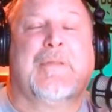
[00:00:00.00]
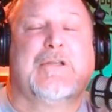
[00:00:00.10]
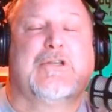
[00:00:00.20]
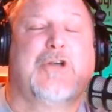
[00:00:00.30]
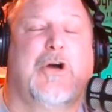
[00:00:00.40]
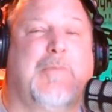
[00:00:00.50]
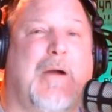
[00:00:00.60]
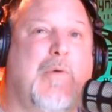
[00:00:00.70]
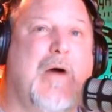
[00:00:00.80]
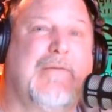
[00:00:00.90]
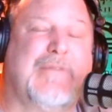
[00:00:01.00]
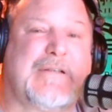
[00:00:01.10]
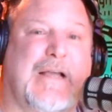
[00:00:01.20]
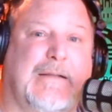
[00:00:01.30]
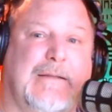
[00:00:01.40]
So my wife is
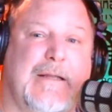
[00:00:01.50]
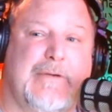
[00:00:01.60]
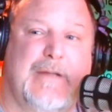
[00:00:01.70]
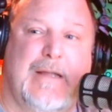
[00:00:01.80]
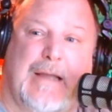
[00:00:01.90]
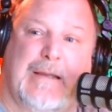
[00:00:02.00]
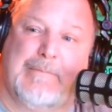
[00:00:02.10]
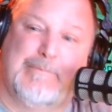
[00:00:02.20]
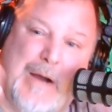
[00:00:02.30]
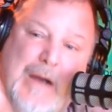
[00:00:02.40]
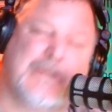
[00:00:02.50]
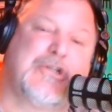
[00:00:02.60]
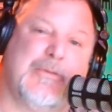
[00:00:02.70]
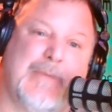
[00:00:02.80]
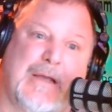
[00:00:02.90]
like literally like
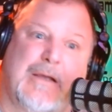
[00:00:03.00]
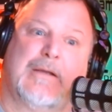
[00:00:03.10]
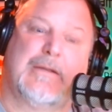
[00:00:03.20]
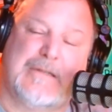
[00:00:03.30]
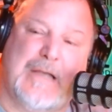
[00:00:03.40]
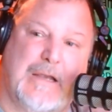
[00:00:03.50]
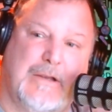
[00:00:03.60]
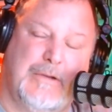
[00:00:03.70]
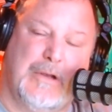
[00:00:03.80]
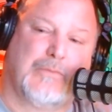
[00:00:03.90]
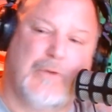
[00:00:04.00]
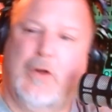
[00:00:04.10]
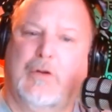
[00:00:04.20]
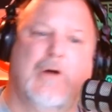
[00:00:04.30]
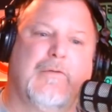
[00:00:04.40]
punching me, saying, roll
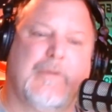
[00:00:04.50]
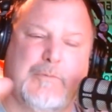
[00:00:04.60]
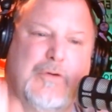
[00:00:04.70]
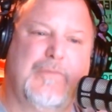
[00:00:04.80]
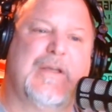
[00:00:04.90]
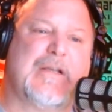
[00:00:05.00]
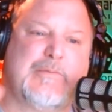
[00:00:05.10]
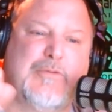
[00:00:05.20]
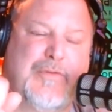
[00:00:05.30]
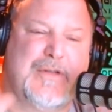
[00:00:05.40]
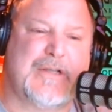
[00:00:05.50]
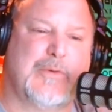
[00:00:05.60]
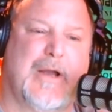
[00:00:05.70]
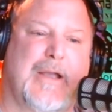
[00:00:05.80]
over, move this way.